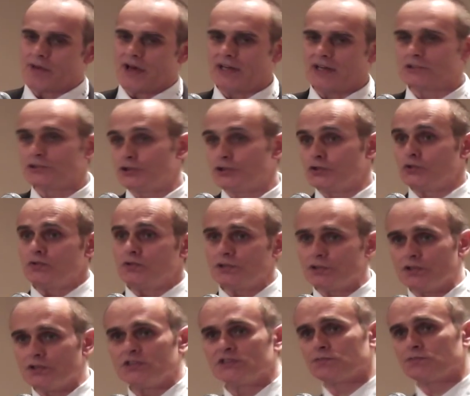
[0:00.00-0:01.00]
about dual
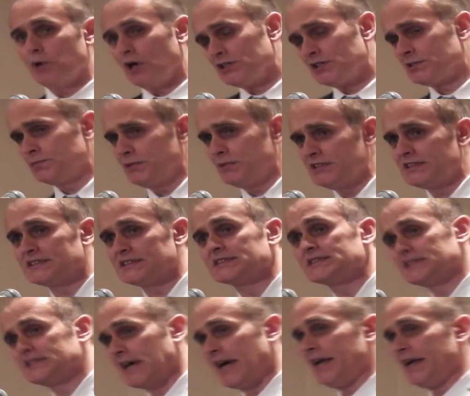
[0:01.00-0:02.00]
use, possibly
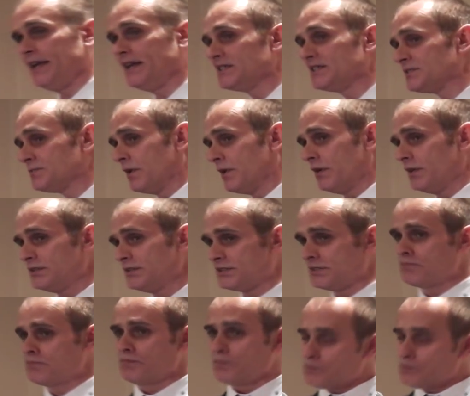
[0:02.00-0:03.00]
sustaining smokers
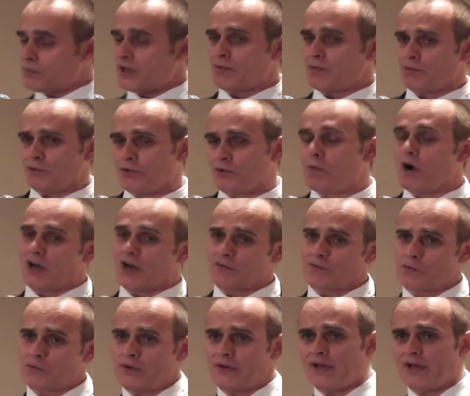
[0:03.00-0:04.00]
and people who might
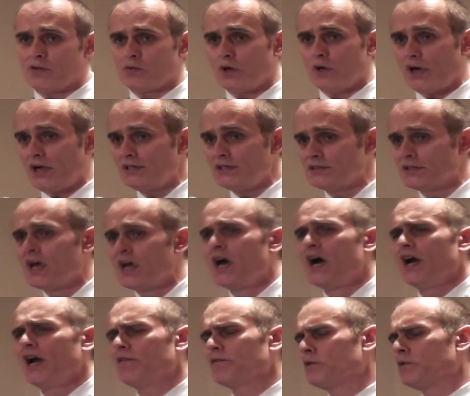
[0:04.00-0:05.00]
have quit otherwise.
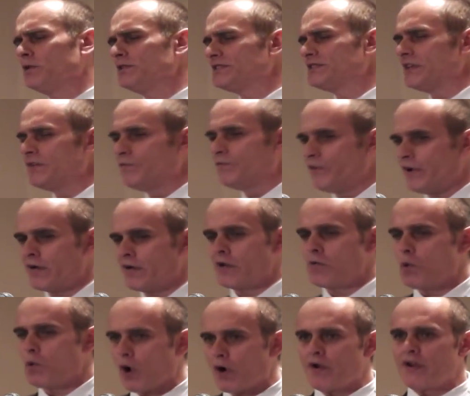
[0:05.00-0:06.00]
And of course, they're
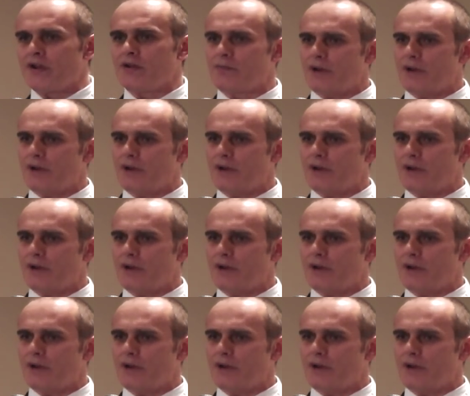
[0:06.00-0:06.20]
very worried